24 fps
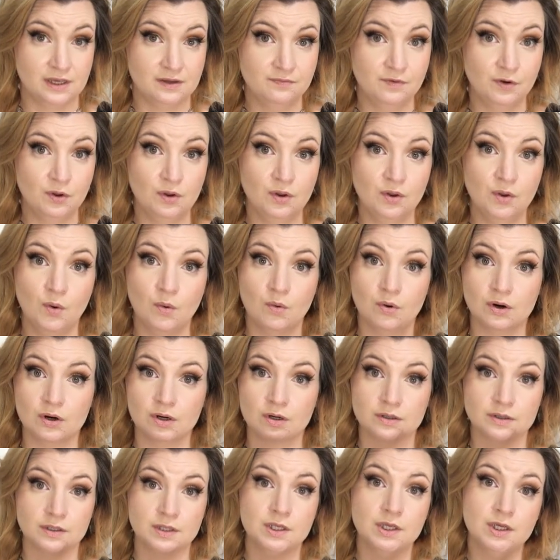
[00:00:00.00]
evil,
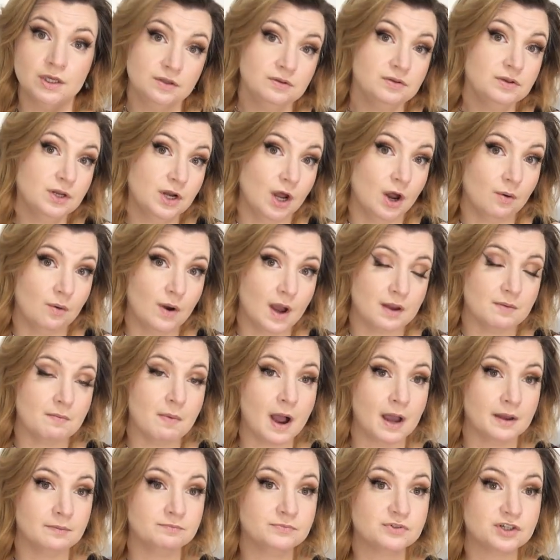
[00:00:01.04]
or you know, I'm
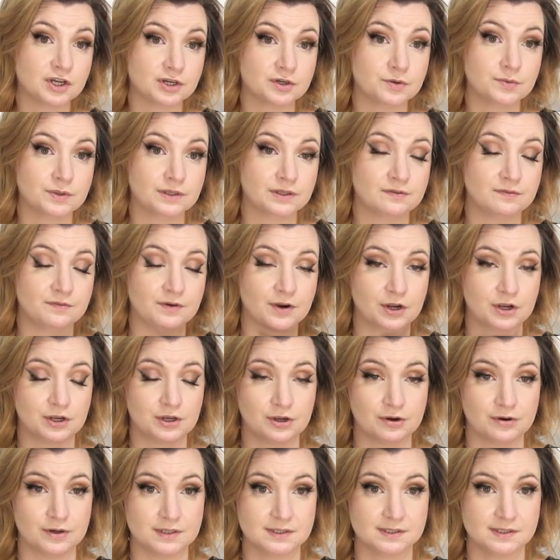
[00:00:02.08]
I'm genuinely very
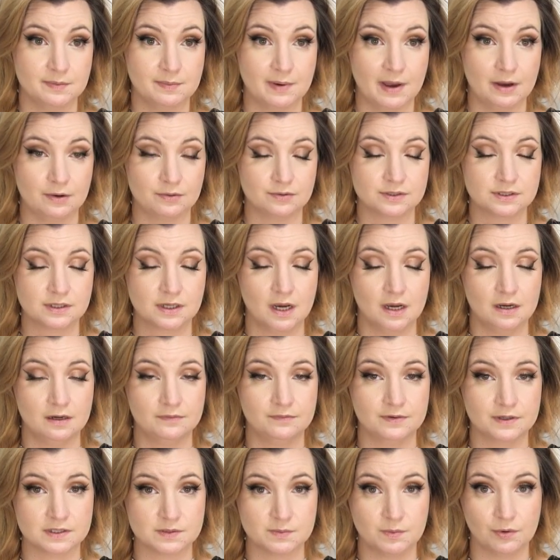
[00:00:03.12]
curious about kind
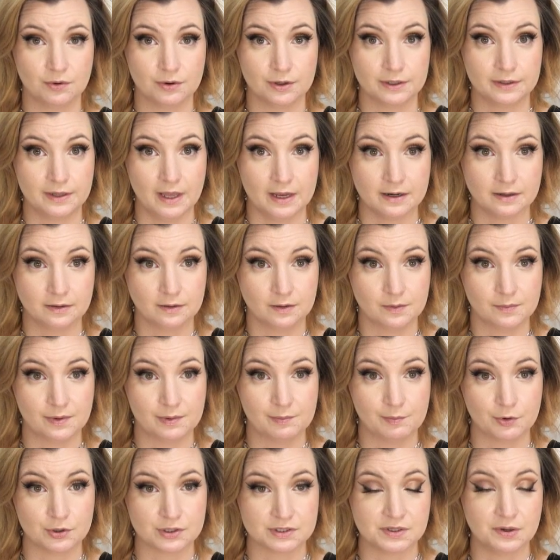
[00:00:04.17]
of exploring that a little bit more.